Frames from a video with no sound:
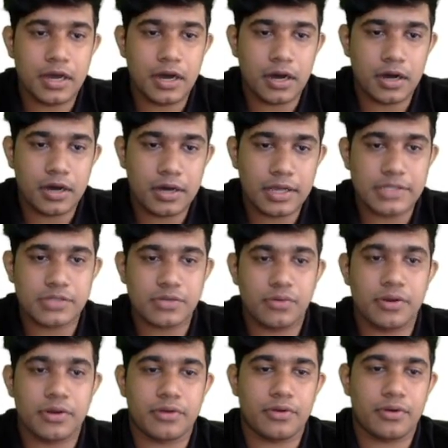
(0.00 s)
It's
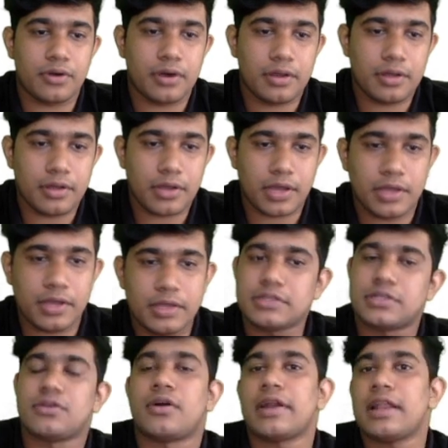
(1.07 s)
audit role. Okay.
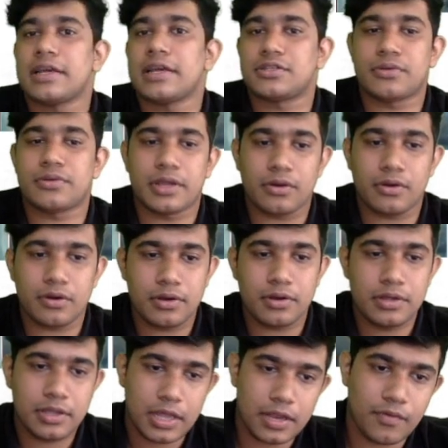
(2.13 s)
It's not a lecturing role.
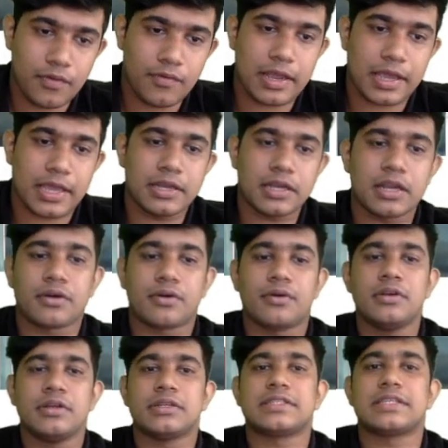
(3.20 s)
And we will again click
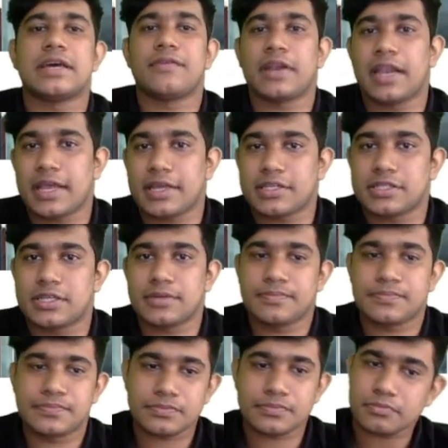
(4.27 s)
on save next.
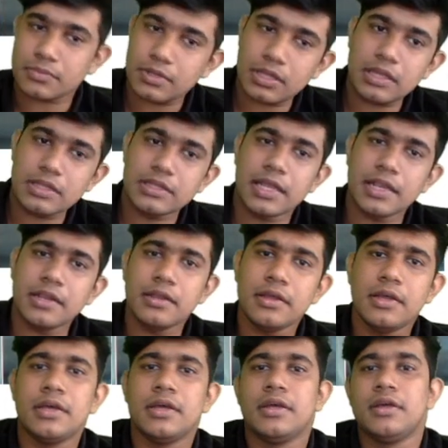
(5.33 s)

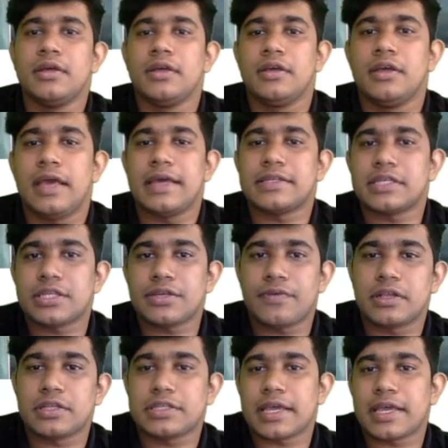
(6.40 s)
Then ACCA
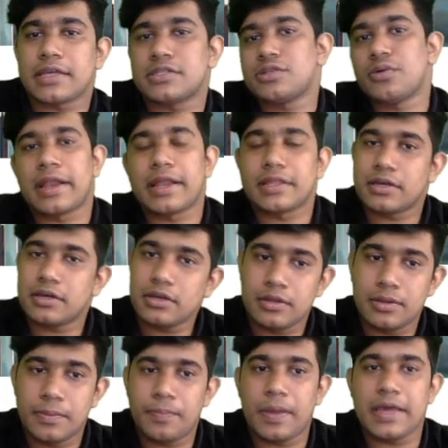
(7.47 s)
will take us to another